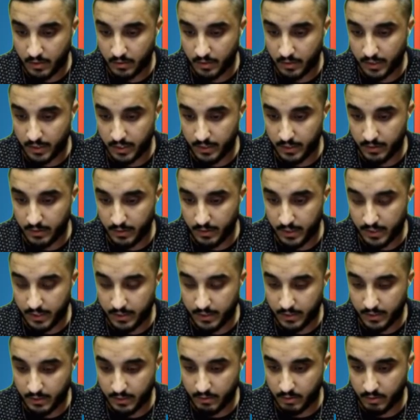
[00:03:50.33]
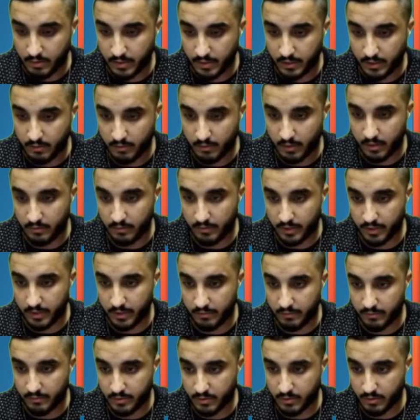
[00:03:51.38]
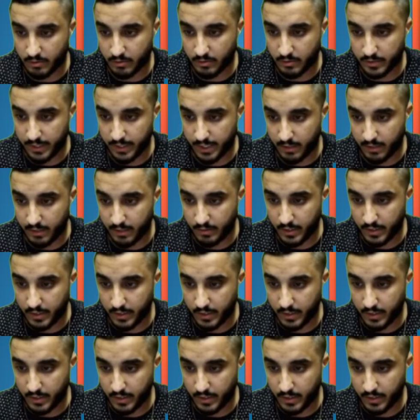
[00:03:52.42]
Okay, and then it looks like right over here, if we scroll down,